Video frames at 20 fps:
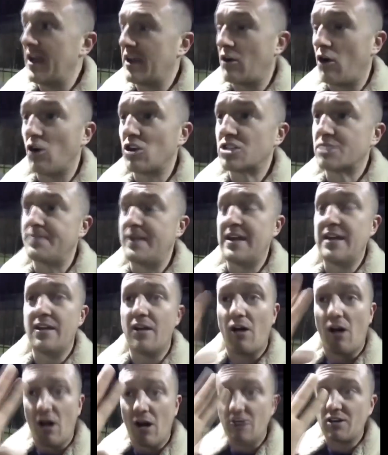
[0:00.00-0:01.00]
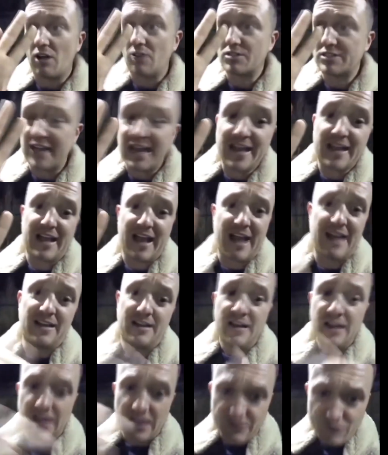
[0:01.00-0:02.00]
cost me, and I'll say again,
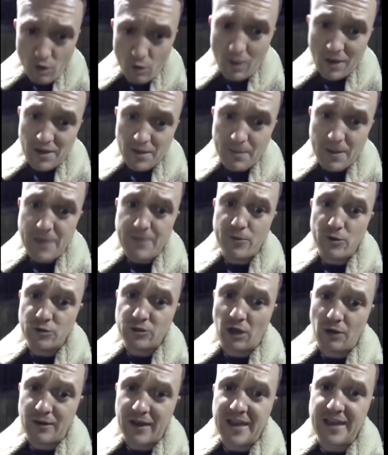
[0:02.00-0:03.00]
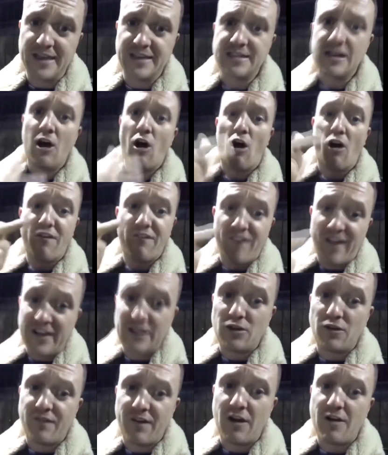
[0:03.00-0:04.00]
if you're one of the people who donated, I thank
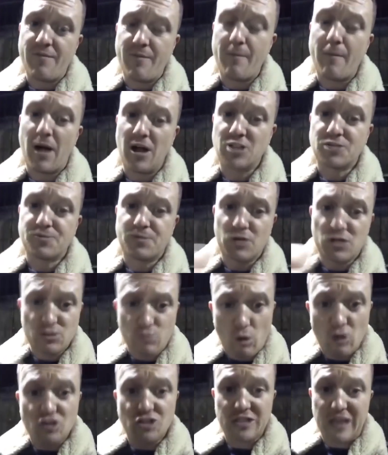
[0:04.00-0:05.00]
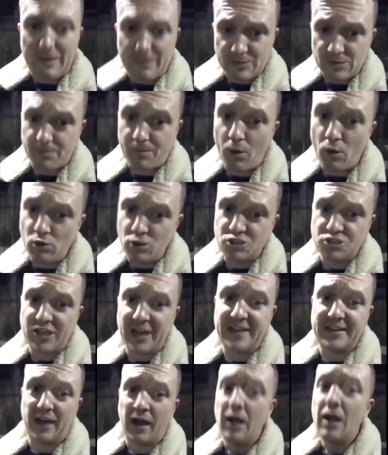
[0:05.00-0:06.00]
you very much, because what just happened to Paul and
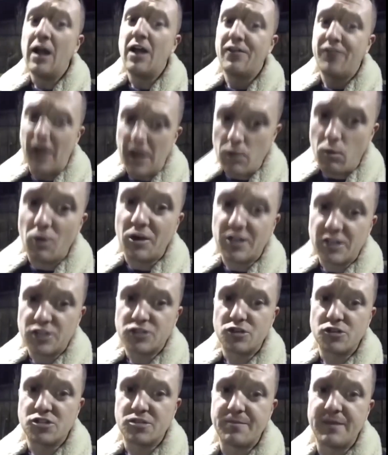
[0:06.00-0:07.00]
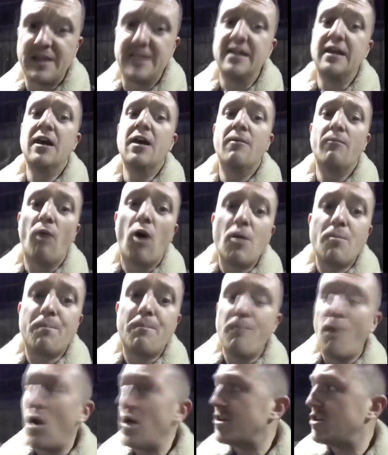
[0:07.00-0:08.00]
Jada, they wanted to do to me. My
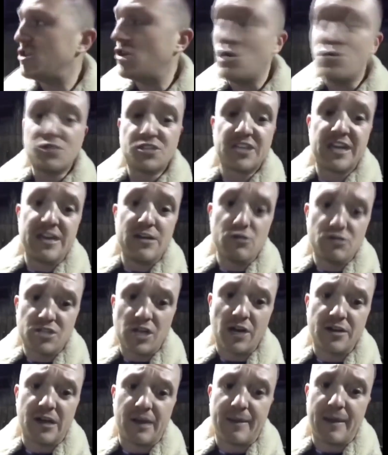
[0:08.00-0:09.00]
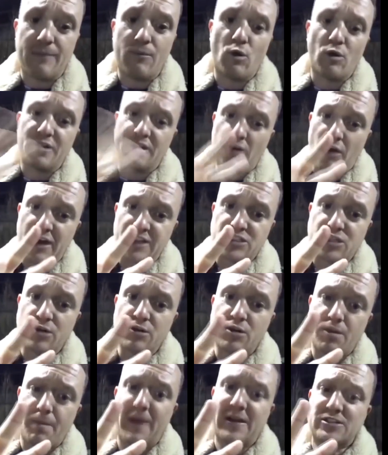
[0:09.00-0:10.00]
QC who turned up that morning, I had two of
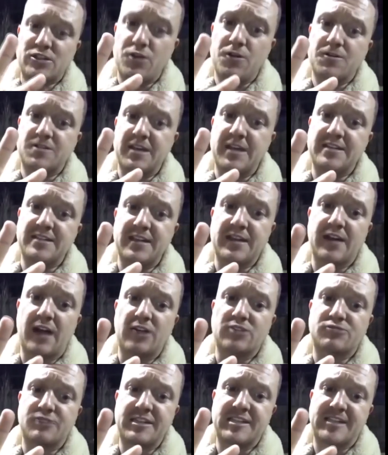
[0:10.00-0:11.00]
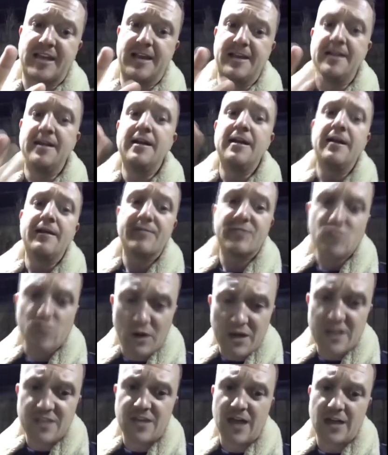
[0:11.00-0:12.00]
the best QCs in the country sent,
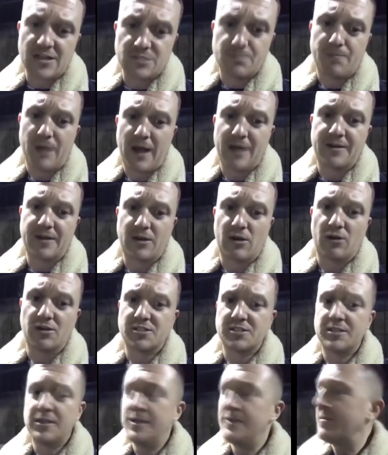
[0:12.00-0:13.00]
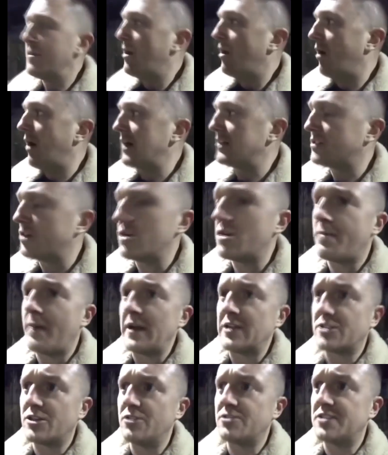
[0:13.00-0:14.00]
£20,000 it cost. I had two of the
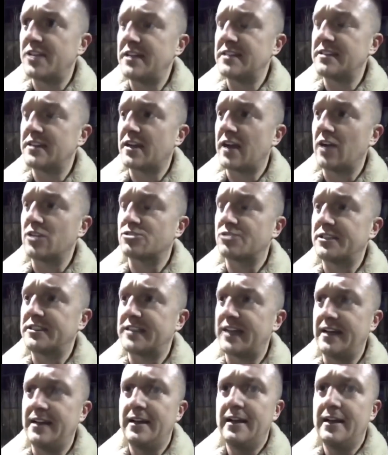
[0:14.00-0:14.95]
best QCs in the country sent,